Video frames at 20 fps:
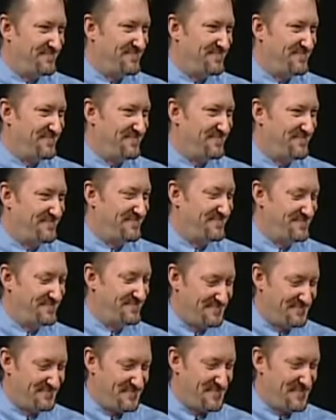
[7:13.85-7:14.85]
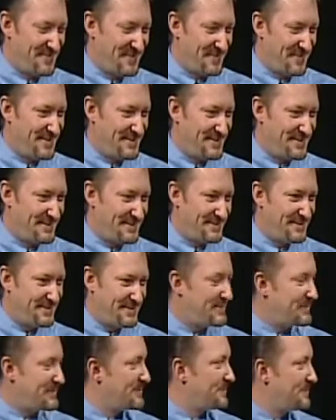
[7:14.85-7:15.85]

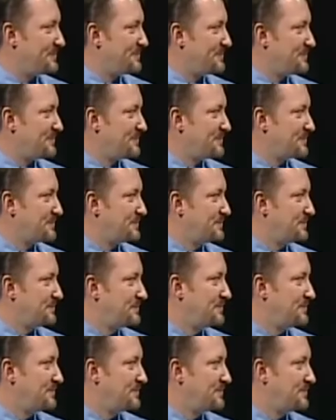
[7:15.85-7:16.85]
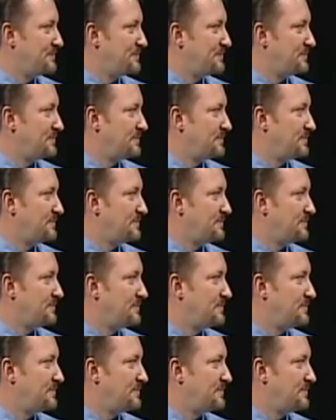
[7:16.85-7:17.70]
The person shown says nothing.